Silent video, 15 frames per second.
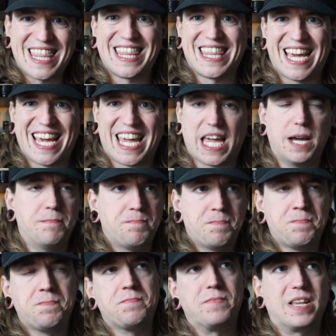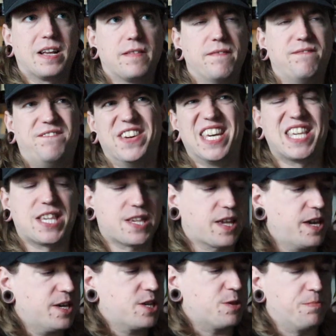Thick,
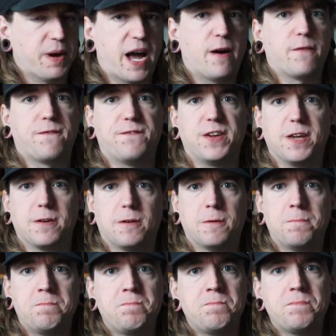viscous mouthfeel.